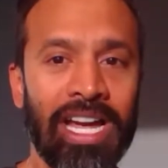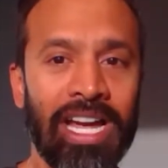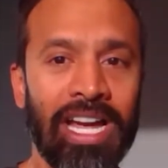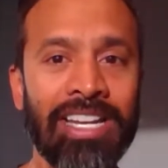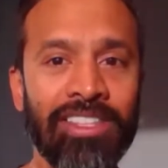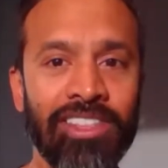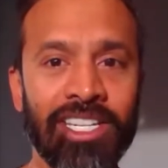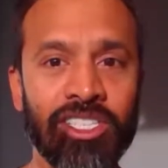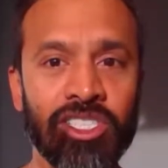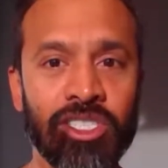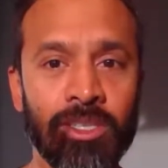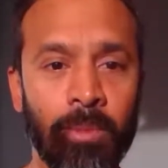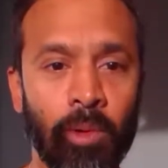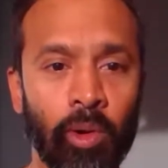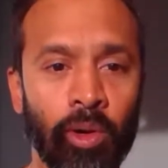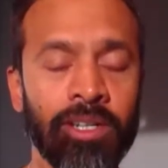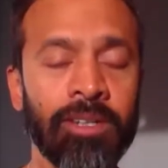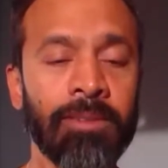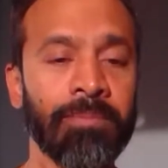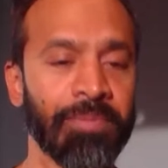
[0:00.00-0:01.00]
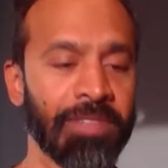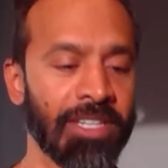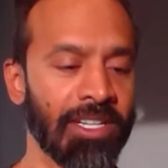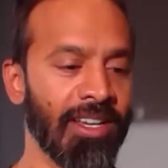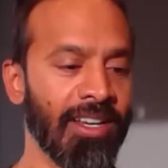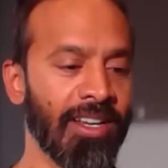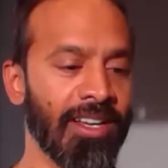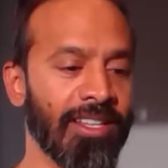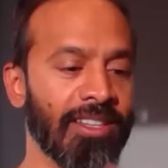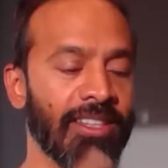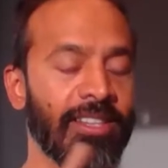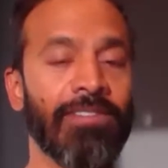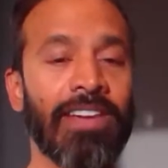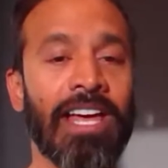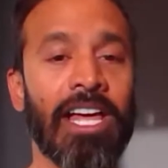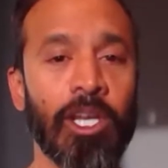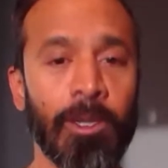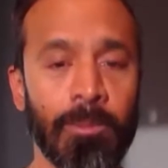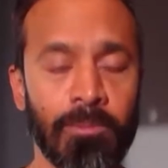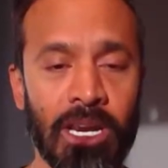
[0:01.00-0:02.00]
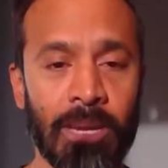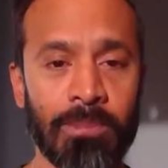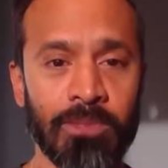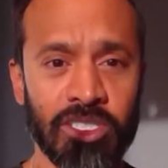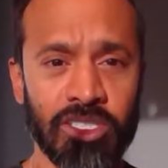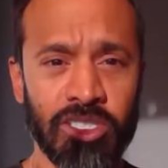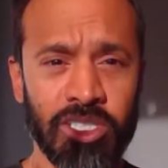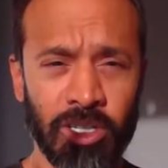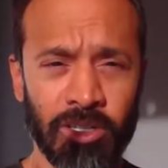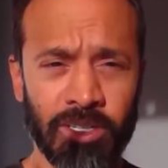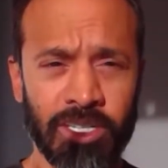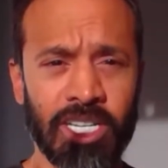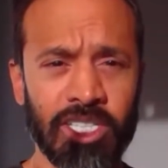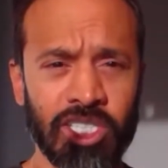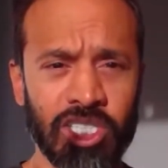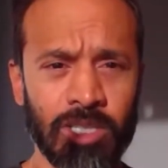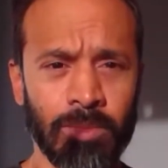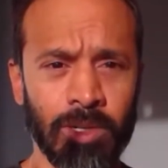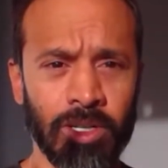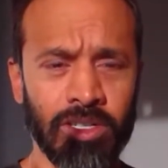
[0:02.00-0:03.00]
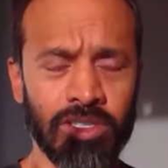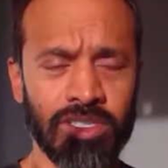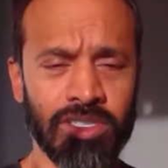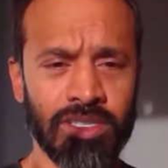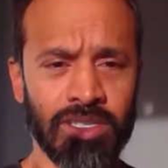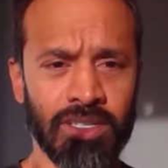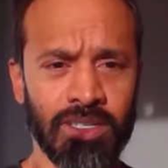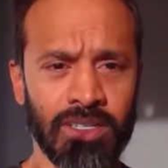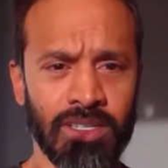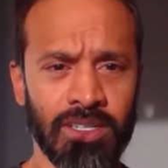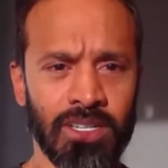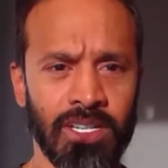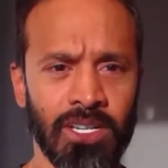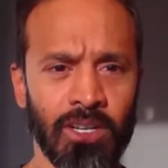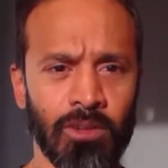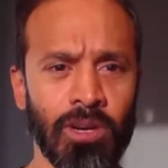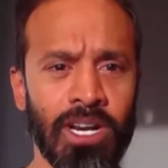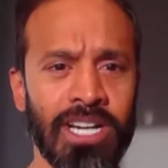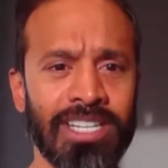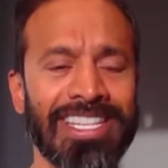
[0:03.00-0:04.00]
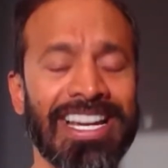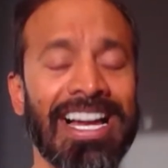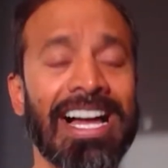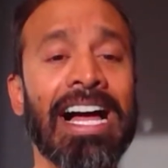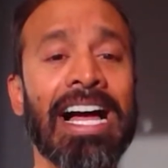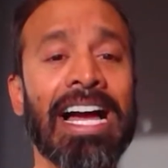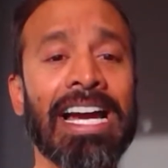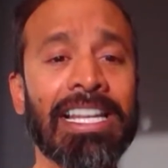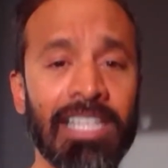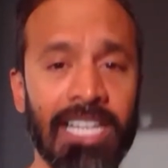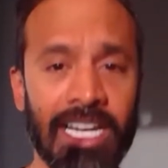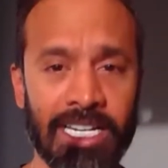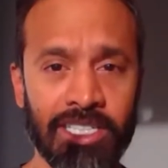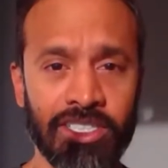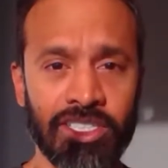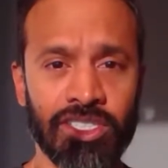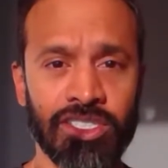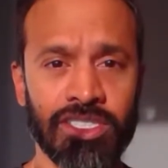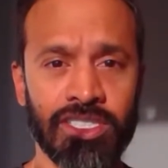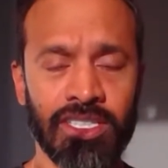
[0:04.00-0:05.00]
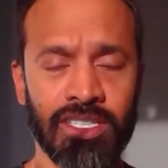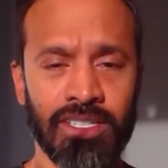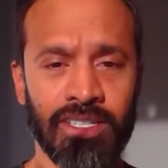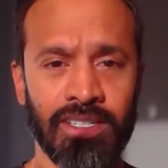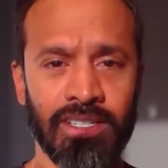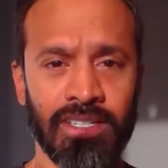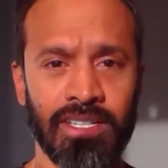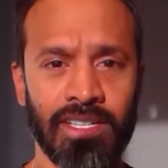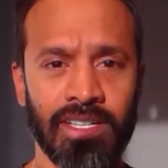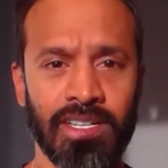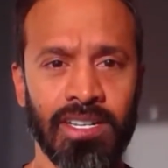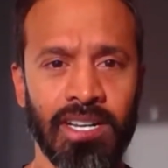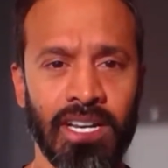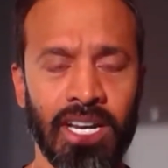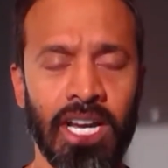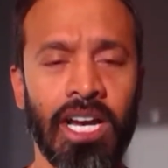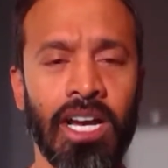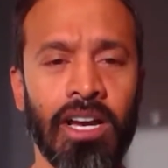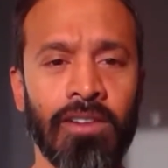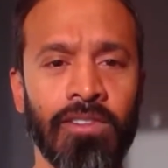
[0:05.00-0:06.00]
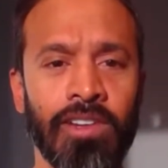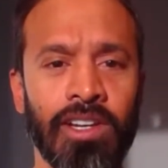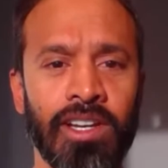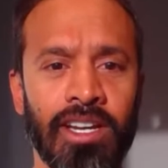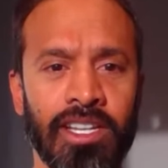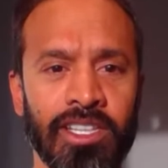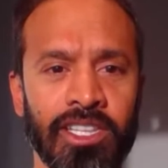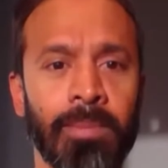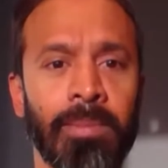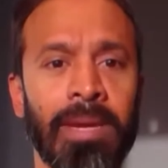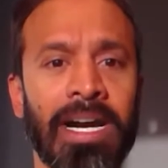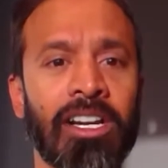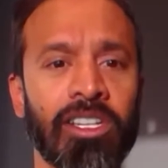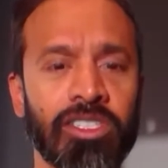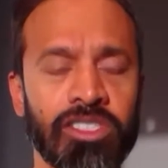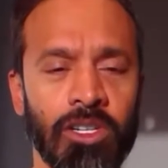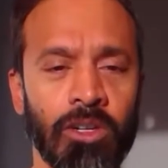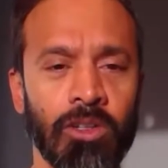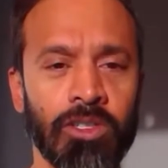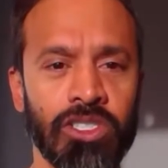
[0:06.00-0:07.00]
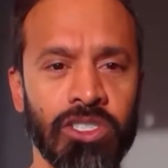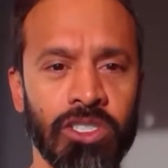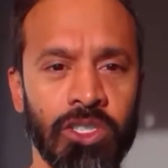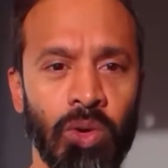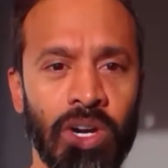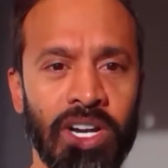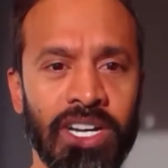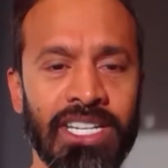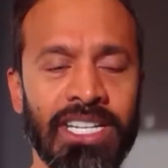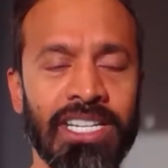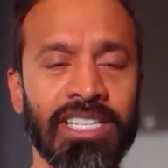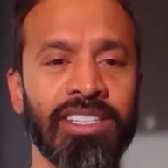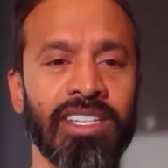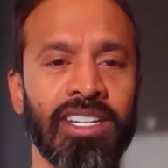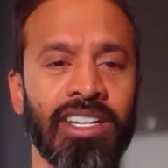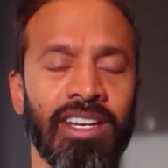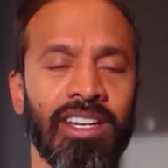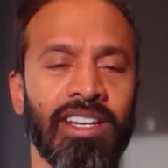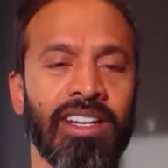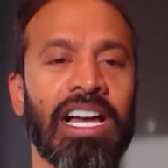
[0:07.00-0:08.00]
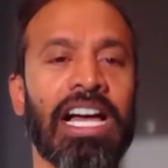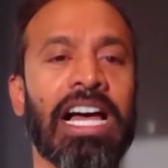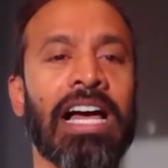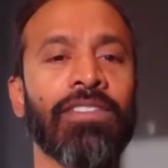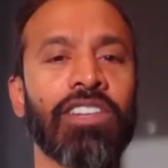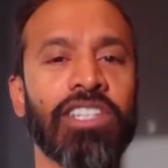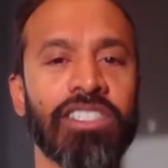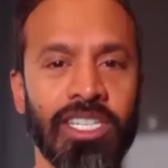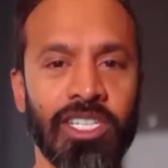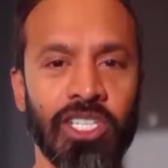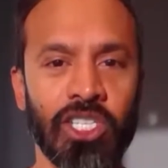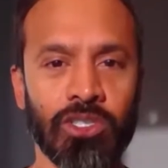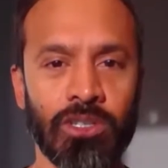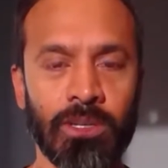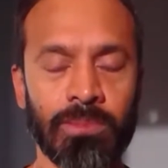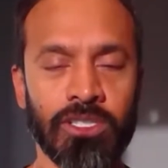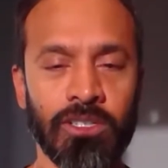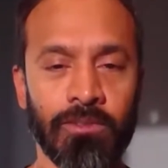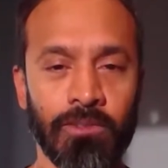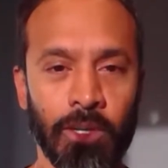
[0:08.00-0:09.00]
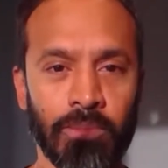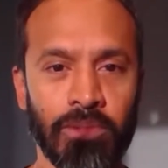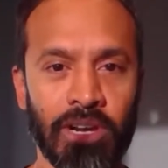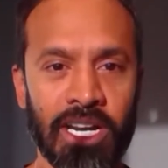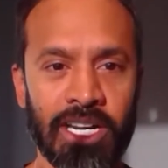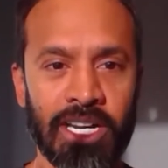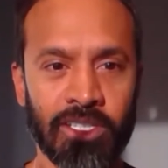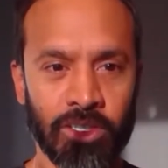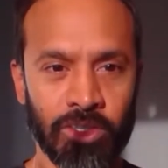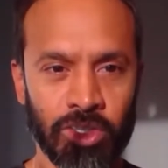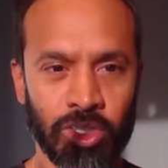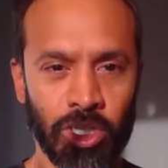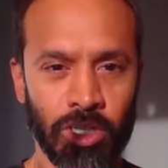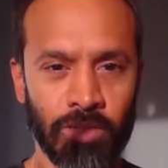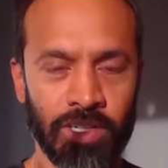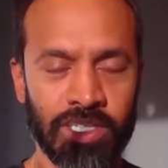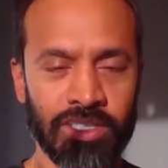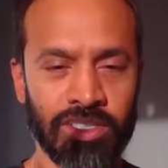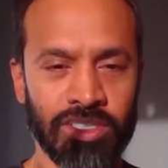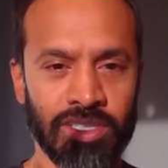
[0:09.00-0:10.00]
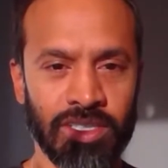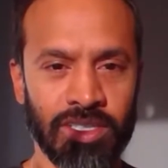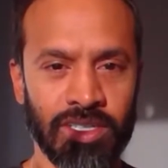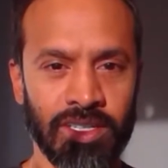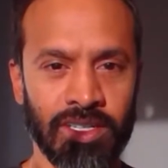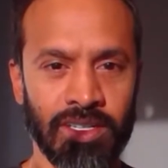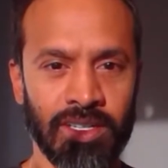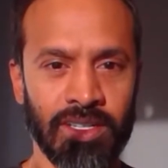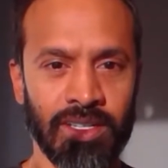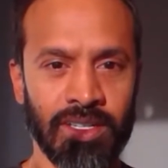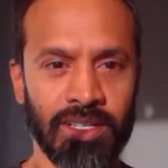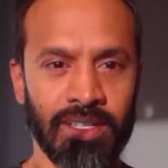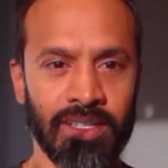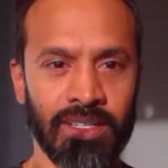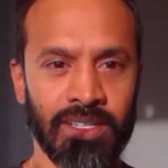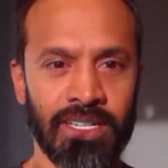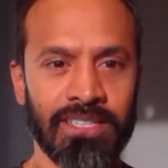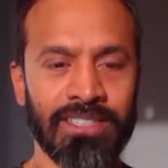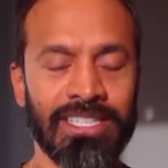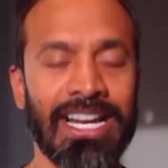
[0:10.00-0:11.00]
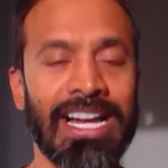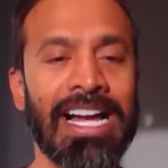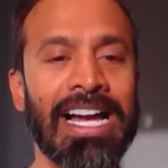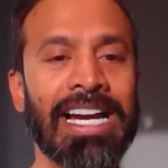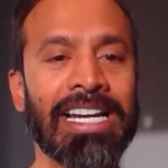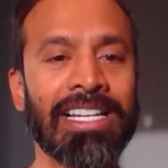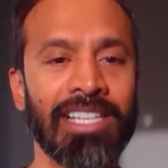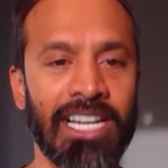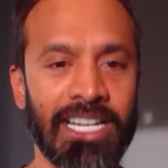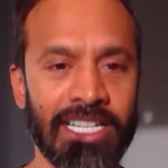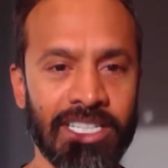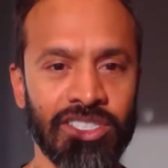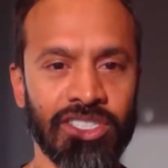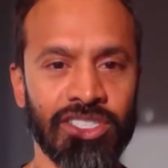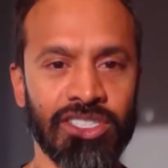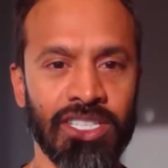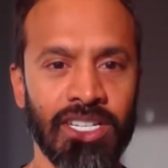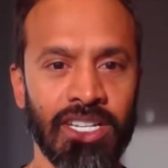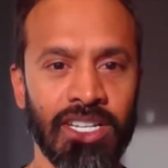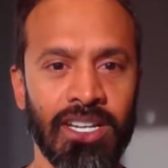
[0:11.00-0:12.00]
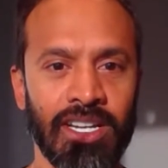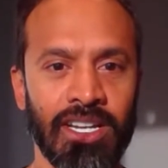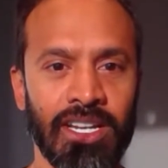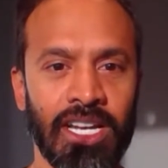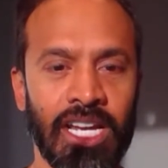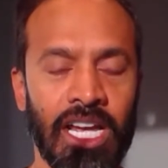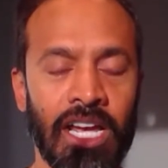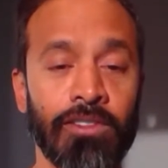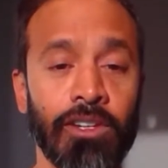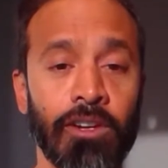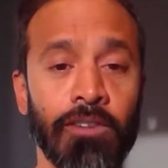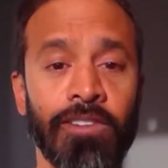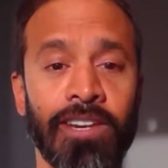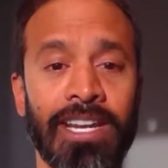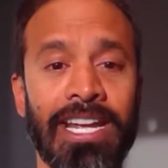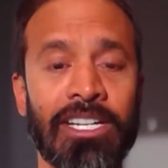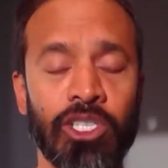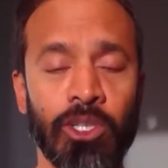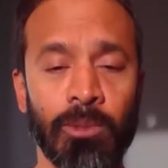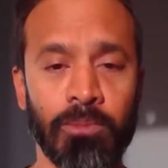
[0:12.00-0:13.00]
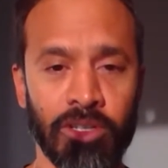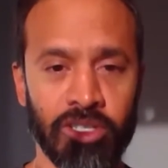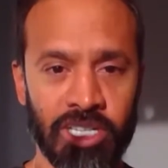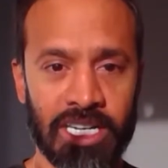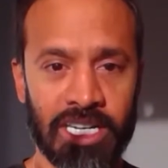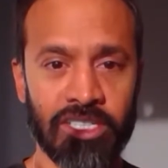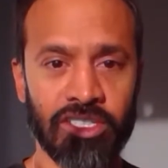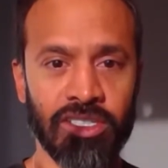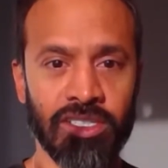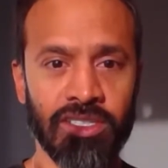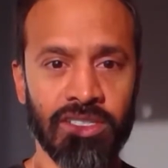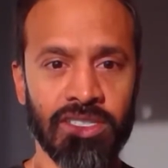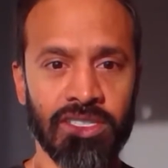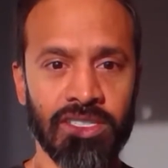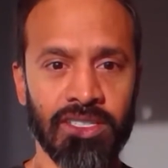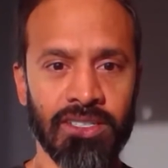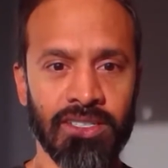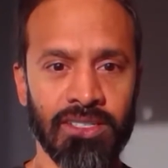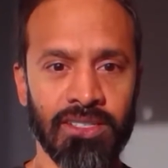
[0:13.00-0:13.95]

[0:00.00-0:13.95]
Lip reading: I think it's important. The value proposition to your customers, right? The highlights of the milestones you want to hit. Obviously, a description of your product or service, the highlights of your financial projections.